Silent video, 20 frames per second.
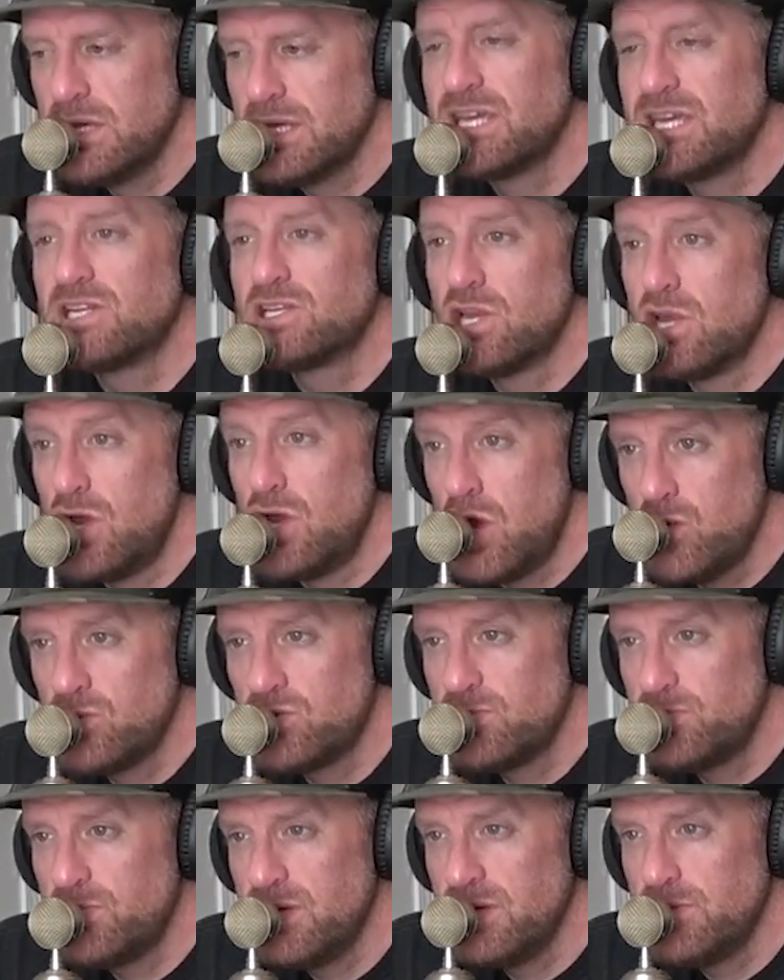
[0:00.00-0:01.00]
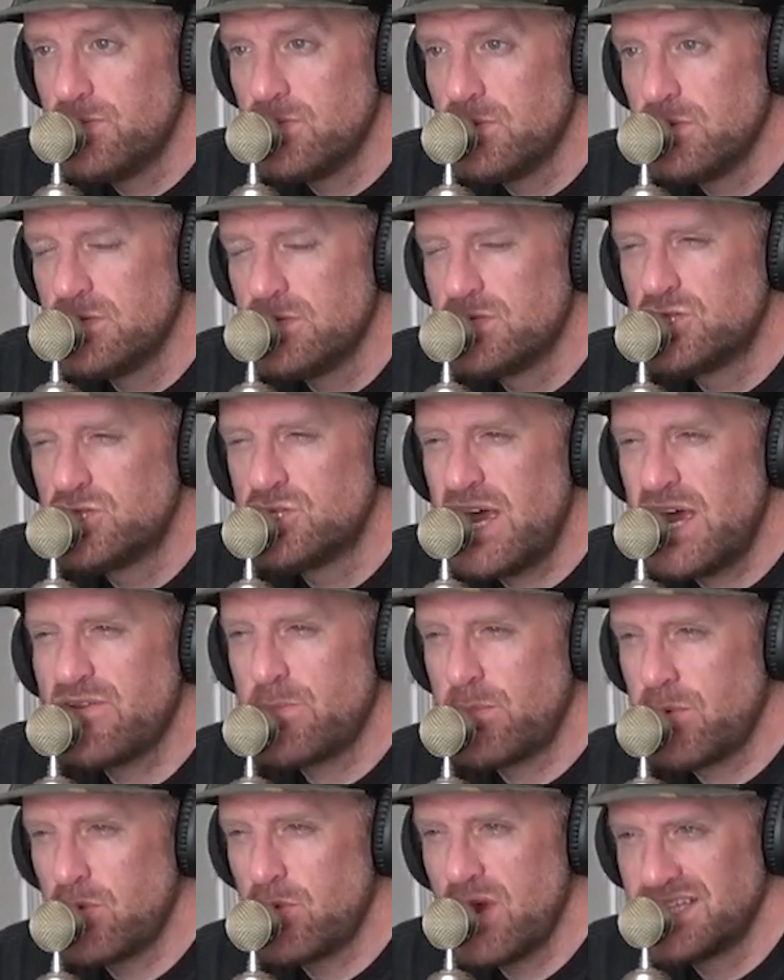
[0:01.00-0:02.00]
get to know the people, and just have
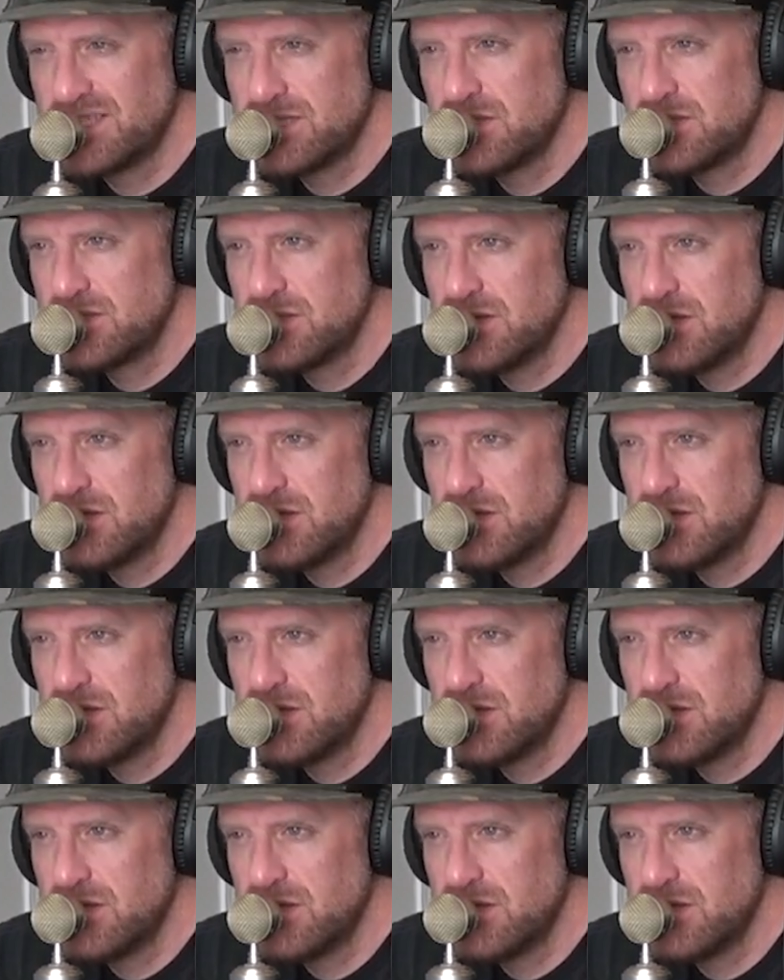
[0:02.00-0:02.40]
a presence